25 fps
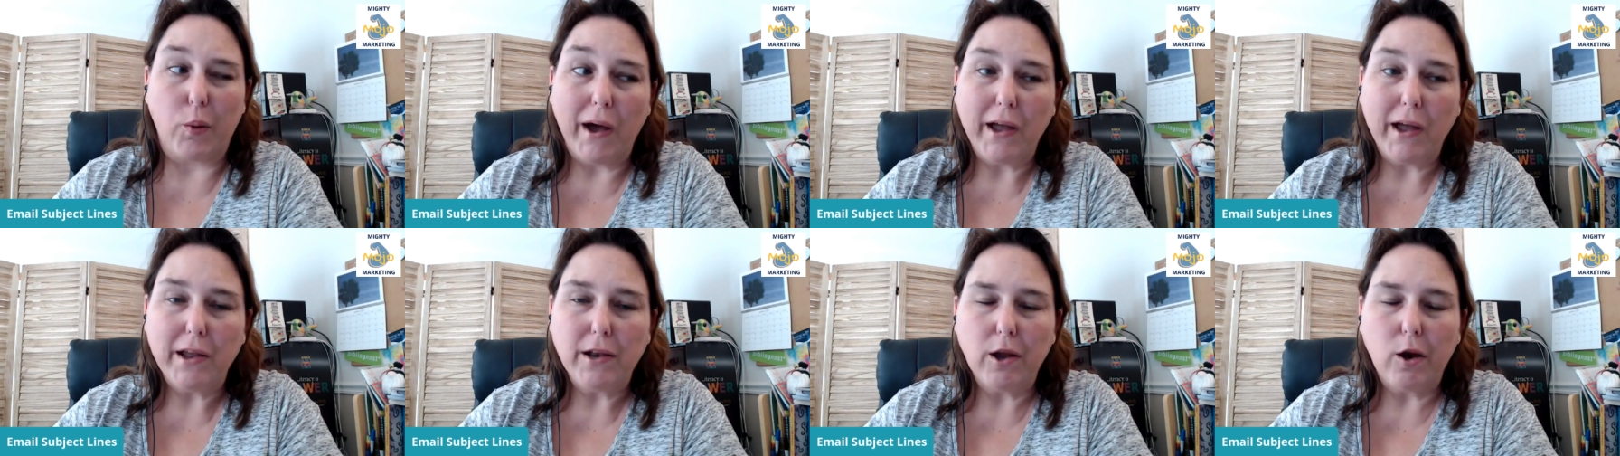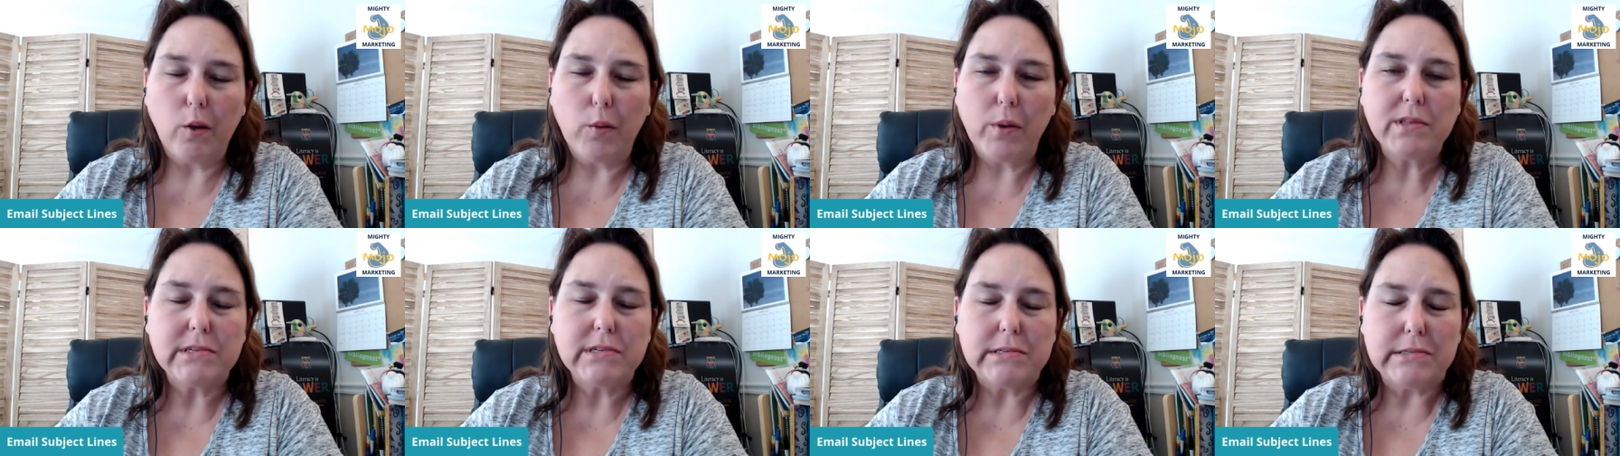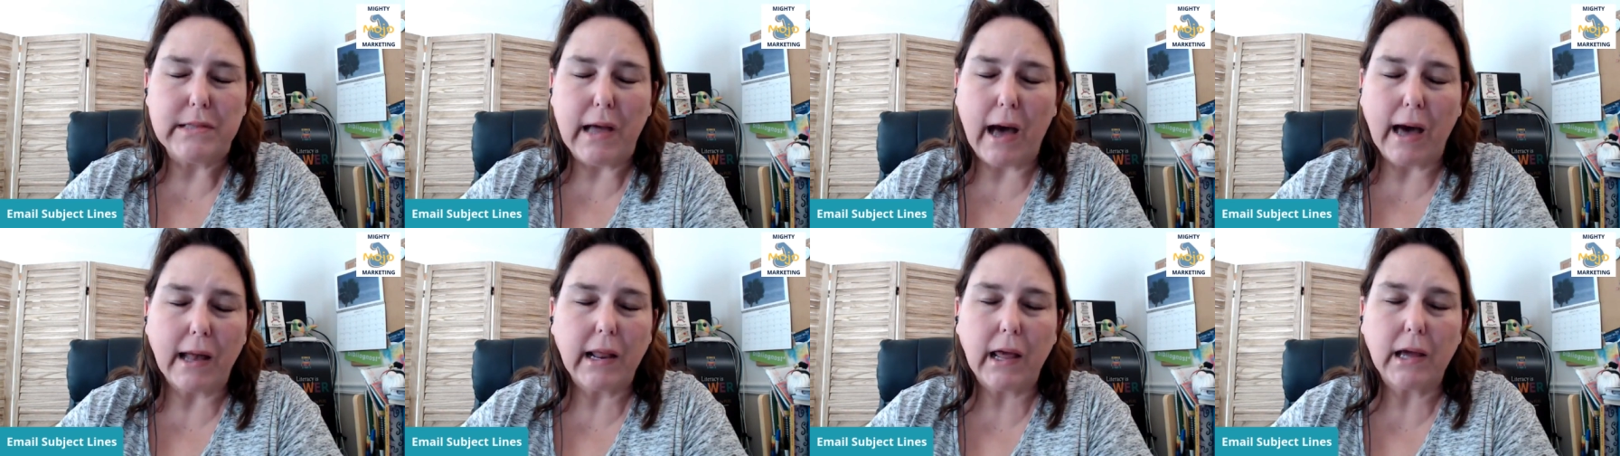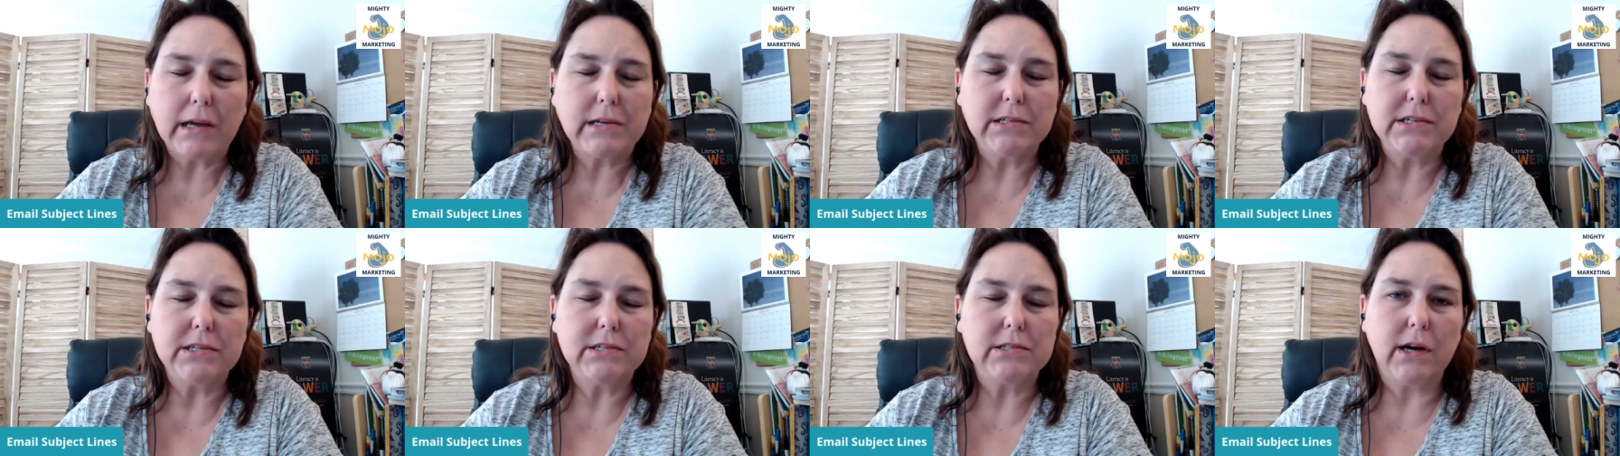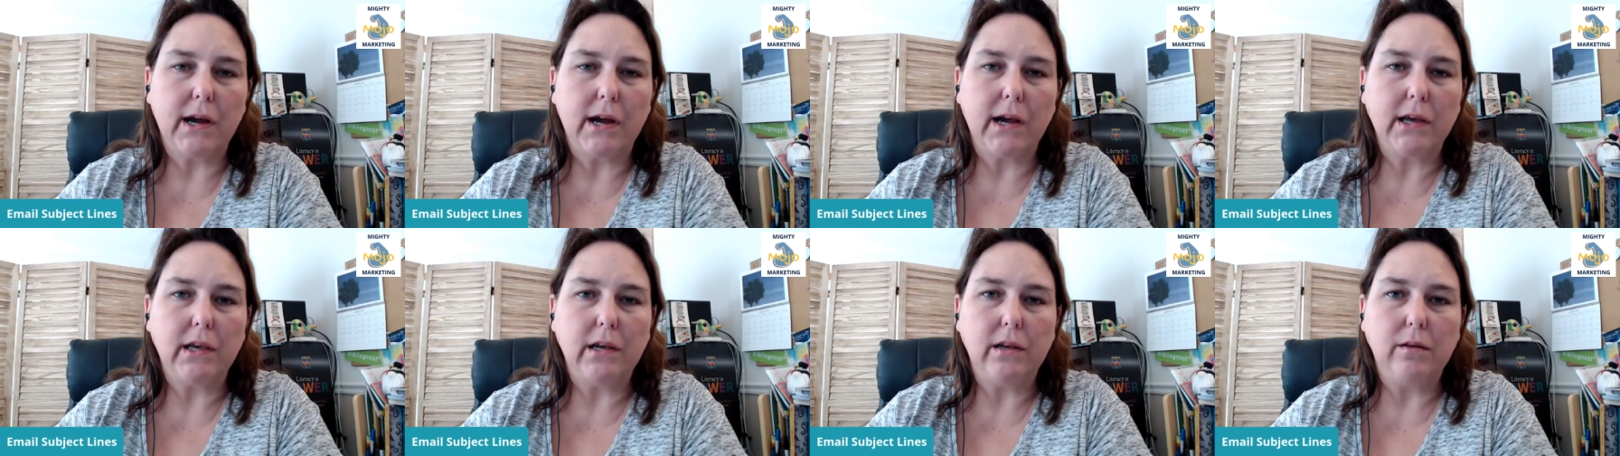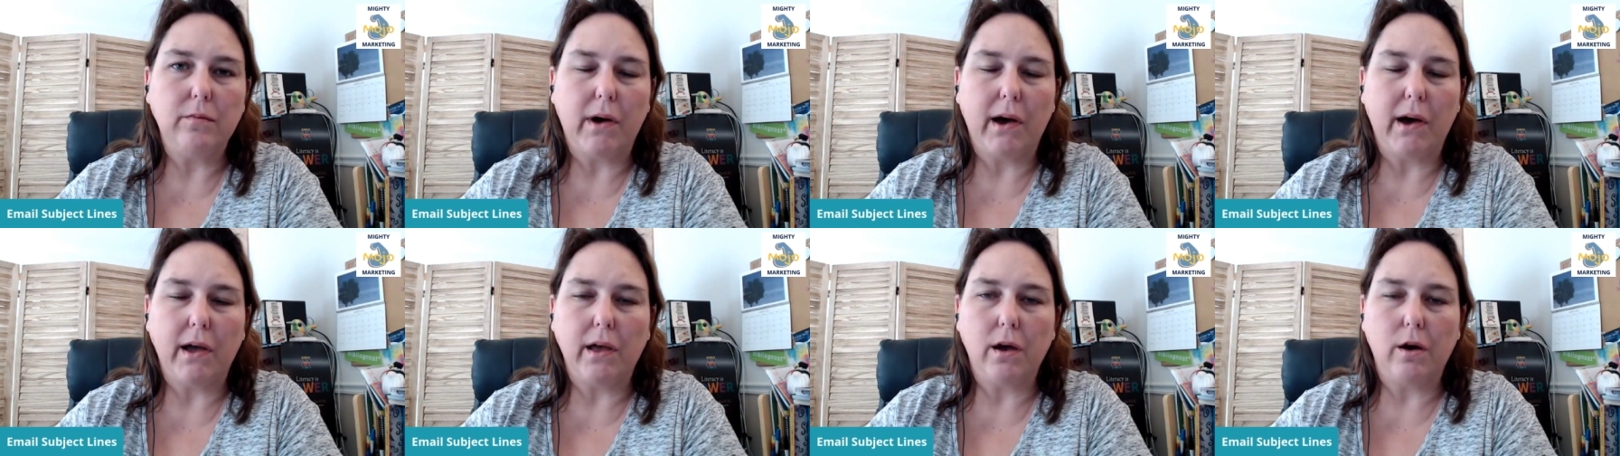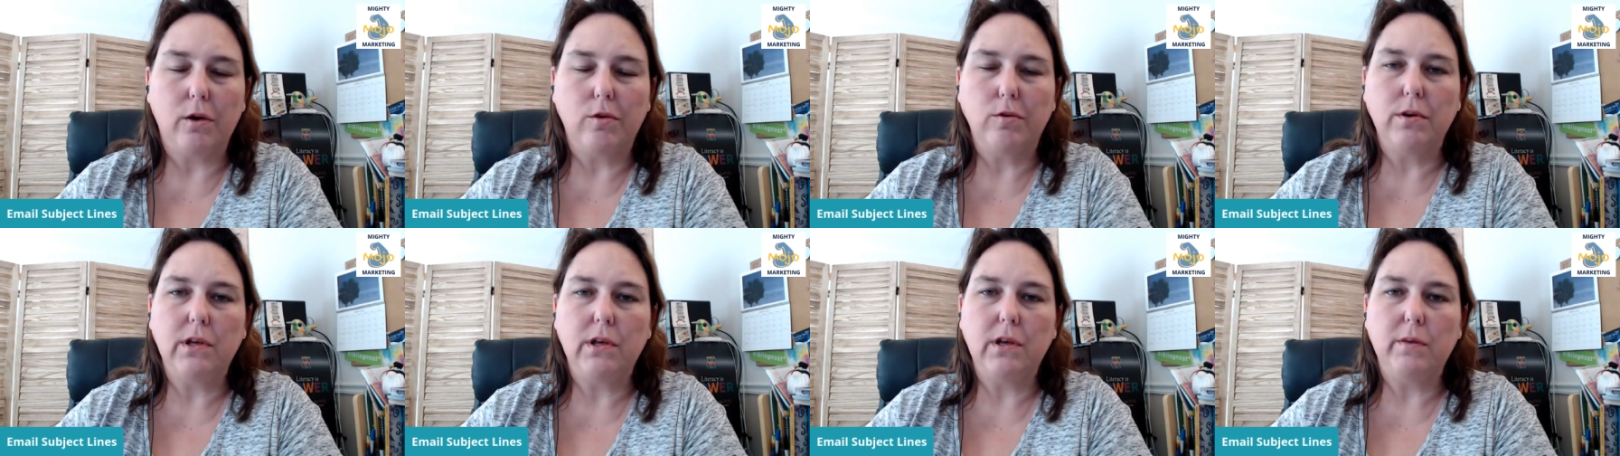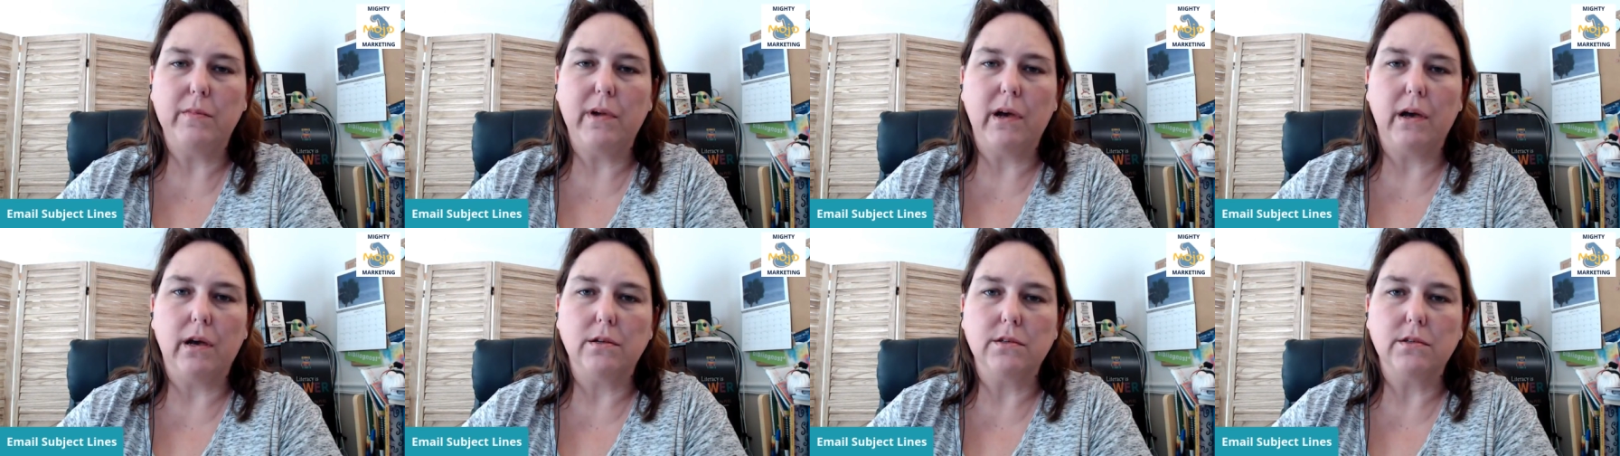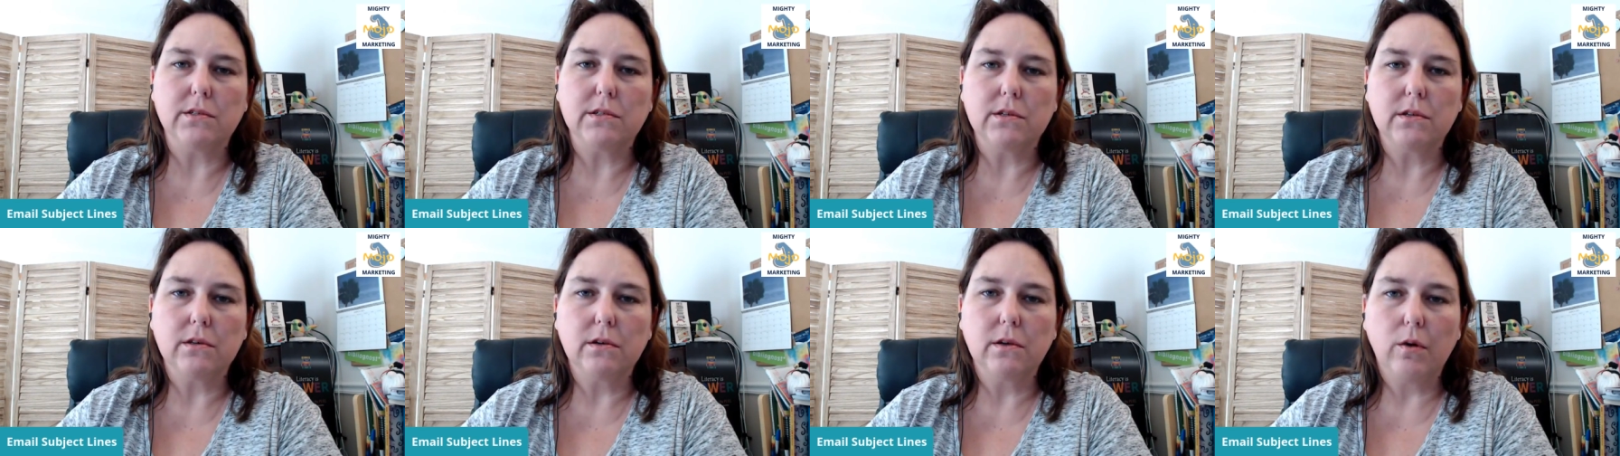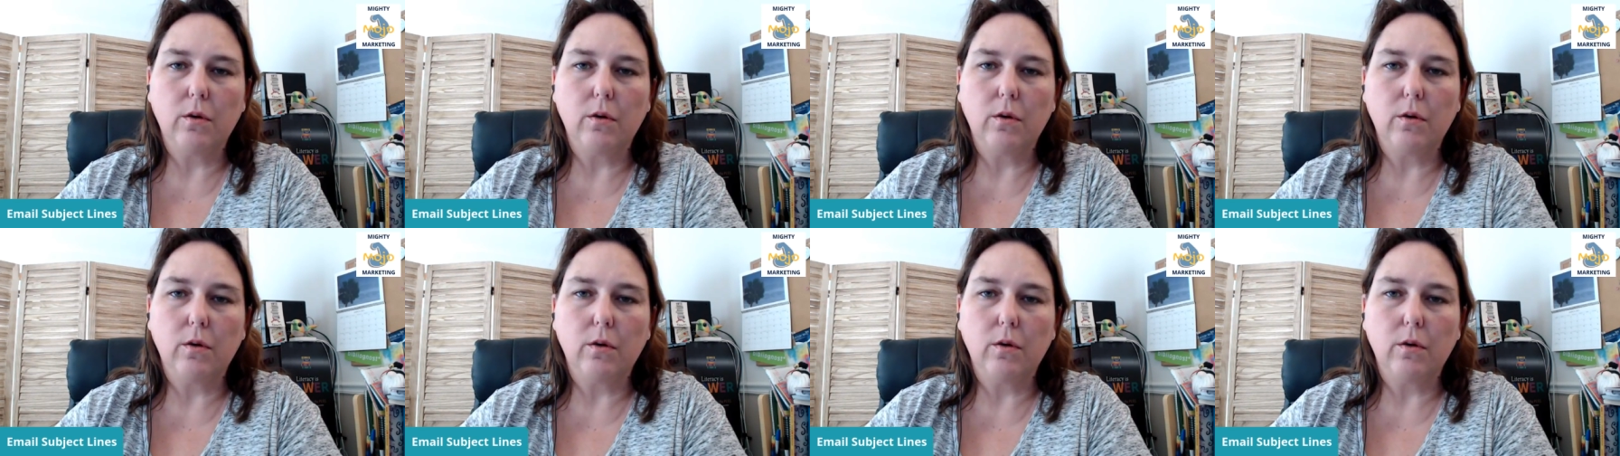I know it's not actually tracking my own emails.